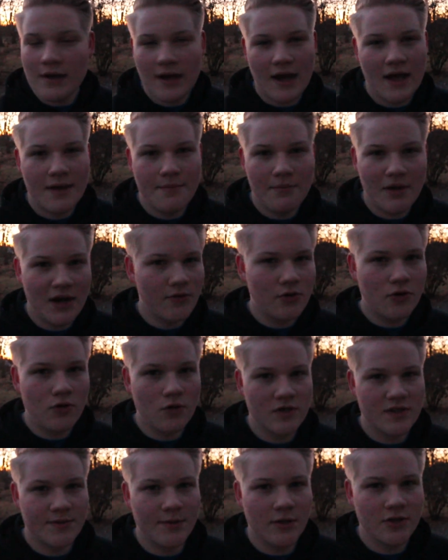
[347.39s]
I might
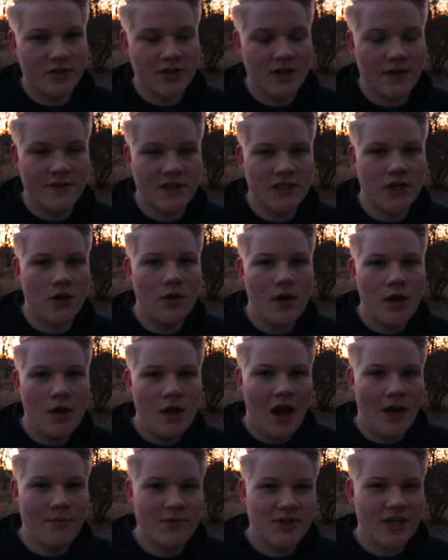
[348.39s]
record some other stuff. So
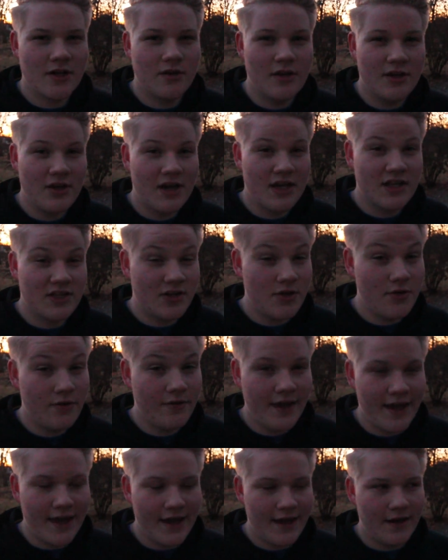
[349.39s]
I'm just gonna let you guys know
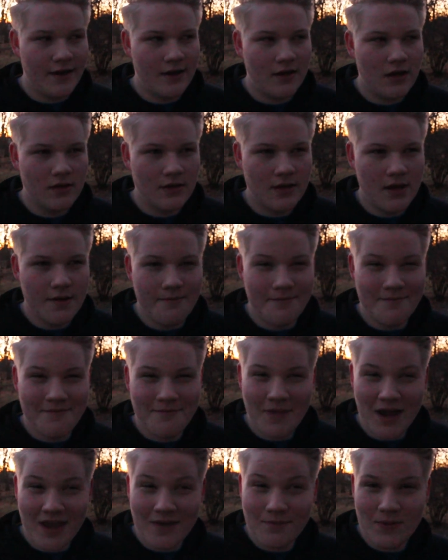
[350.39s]
that it
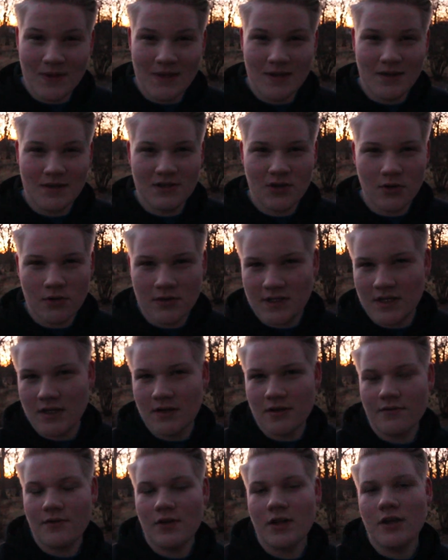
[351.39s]
might be towards the
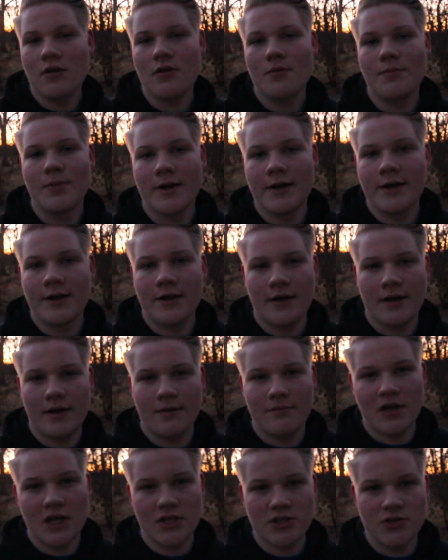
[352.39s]
end of the video, but
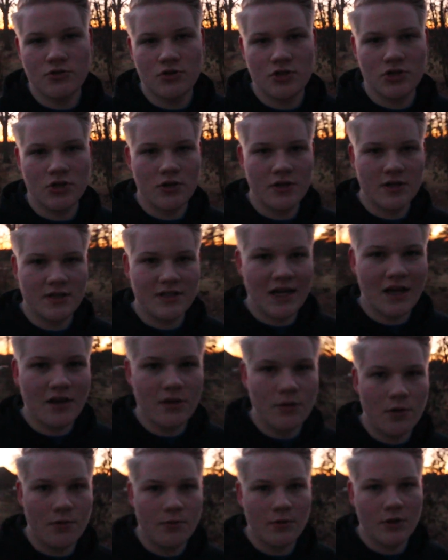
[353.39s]
I'm not too sure
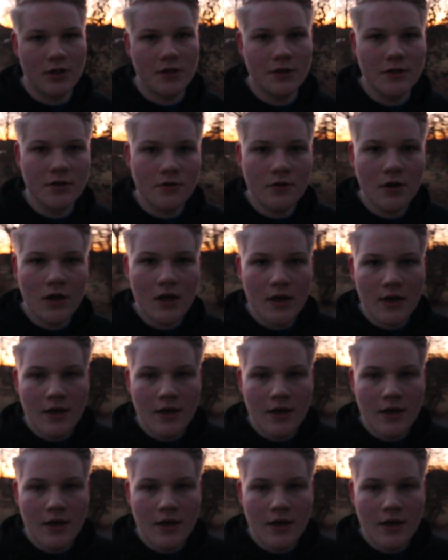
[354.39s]
exactly what we're gonna do.